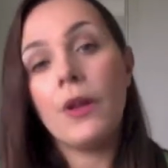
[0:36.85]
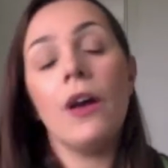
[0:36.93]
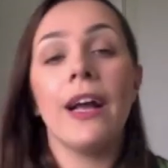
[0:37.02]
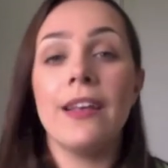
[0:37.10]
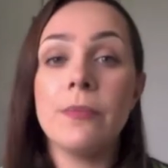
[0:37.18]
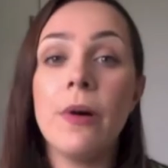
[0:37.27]

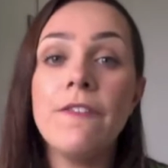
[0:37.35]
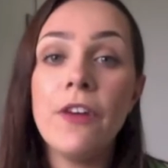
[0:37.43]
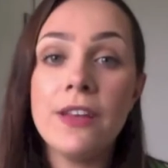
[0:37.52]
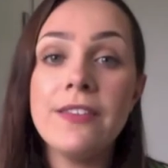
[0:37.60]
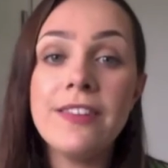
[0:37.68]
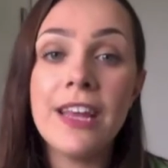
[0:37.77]
Okay, so my
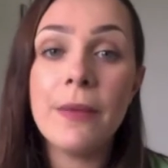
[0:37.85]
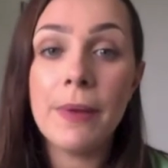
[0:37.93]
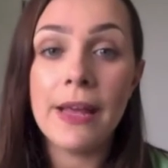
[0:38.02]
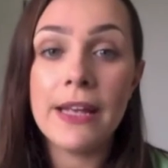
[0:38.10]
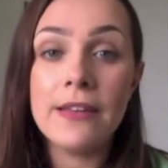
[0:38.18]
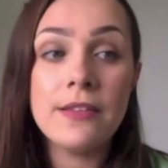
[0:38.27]
first tip
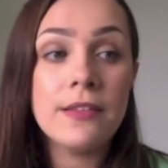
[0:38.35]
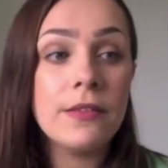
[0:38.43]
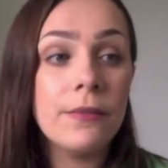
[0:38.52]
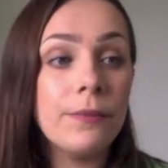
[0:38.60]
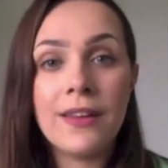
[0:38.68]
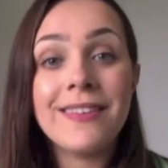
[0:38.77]
is
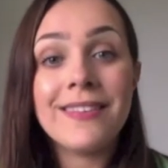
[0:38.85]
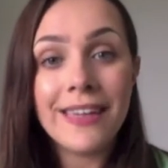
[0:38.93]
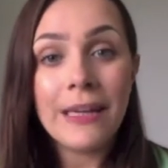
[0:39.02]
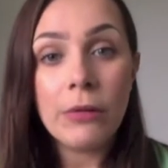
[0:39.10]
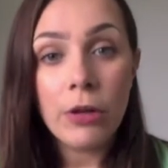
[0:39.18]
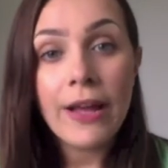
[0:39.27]

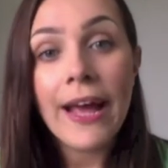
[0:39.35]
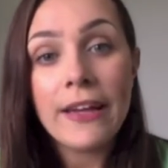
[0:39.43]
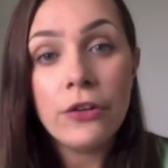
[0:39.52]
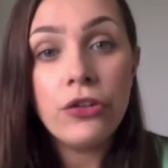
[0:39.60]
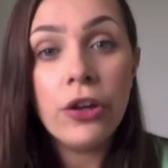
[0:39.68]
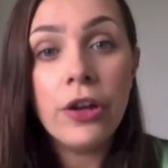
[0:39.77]
sleep
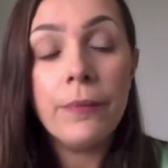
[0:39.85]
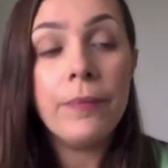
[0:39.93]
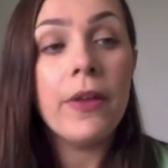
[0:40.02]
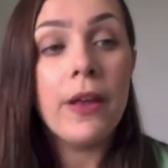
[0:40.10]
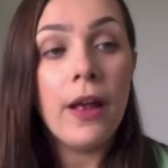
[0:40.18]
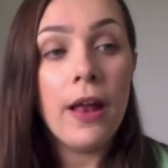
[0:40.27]

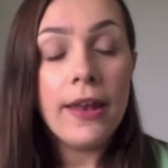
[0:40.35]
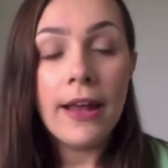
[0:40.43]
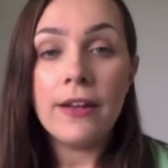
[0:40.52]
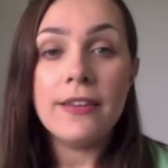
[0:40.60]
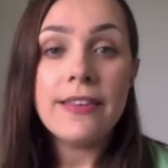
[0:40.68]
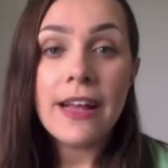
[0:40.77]
location.
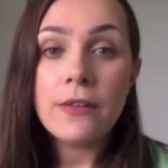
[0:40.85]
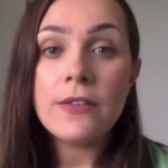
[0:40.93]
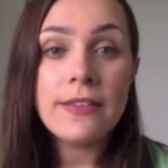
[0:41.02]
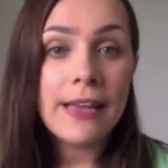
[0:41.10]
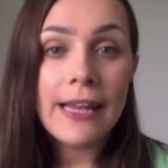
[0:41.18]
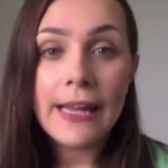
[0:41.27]
Now, it
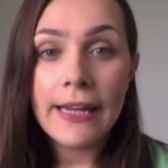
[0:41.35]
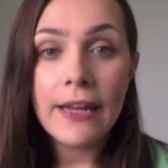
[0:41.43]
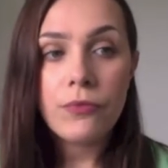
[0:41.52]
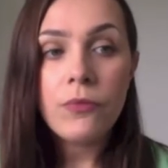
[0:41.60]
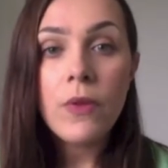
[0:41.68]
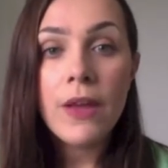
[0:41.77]
sounds
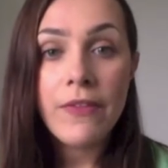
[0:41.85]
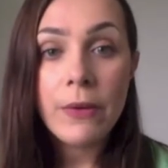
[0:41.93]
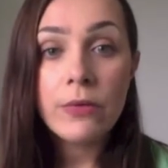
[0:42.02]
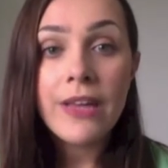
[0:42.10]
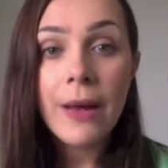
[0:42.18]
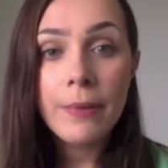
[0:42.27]
silly. If he
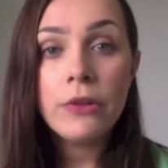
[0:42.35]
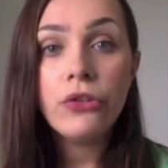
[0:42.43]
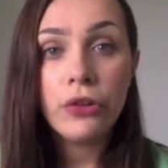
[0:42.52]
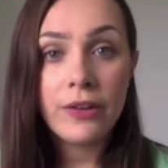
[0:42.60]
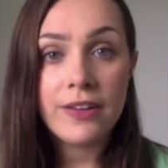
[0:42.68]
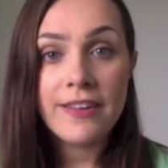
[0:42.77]
was napping
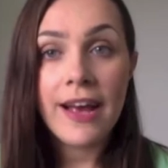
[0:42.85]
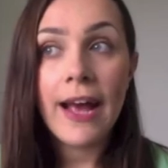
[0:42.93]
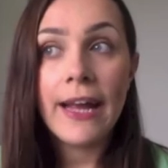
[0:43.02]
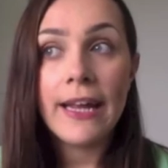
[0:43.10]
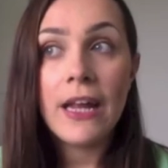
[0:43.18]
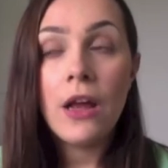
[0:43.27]
during the
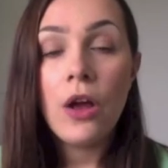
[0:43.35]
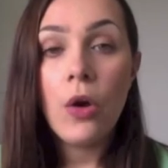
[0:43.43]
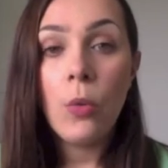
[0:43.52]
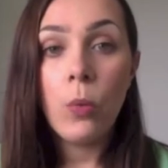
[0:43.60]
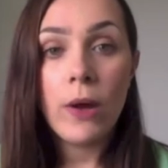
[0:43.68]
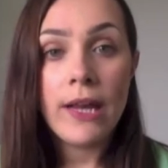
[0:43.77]
day,
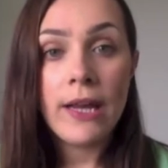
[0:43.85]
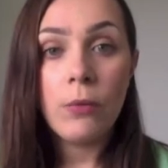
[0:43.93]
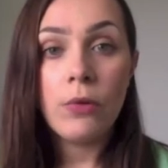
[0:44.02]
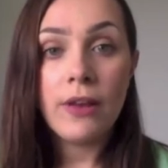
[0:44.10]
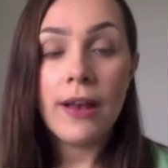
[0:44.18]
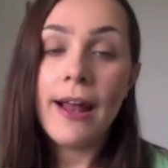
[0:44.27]
we
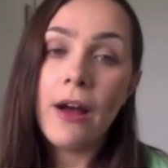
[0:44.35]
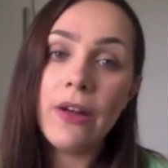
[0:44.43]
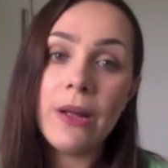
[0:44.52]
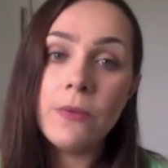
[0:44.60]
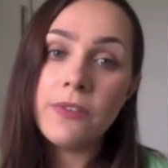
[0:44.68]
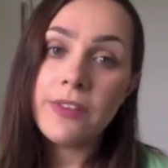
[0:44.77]
would allow
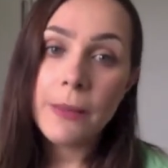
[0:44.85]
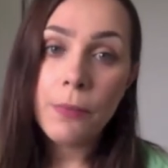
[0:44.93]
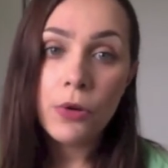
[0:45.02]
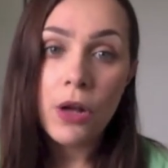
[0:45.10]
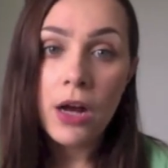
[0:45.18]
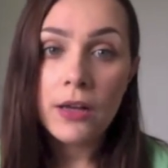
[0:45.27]
him to sleep
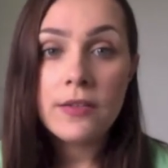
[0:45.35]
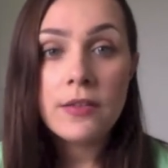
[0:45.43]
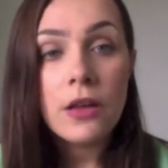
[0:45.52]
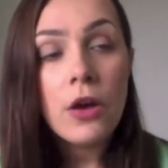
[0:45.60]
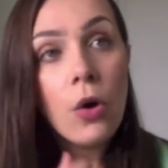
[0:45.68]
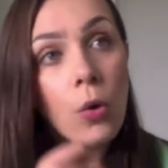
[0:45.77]
on
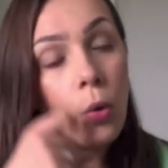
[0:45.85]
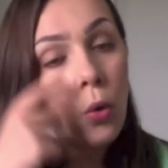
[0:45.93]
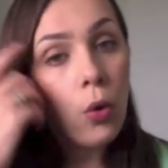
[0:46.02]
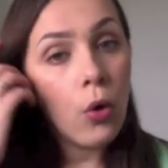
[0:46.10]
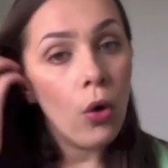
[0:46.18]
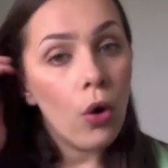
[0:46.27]
us
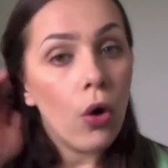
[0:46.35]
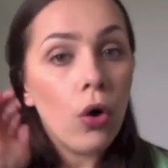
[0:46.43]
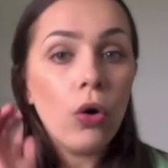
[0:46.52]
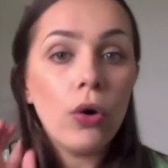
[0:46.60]
or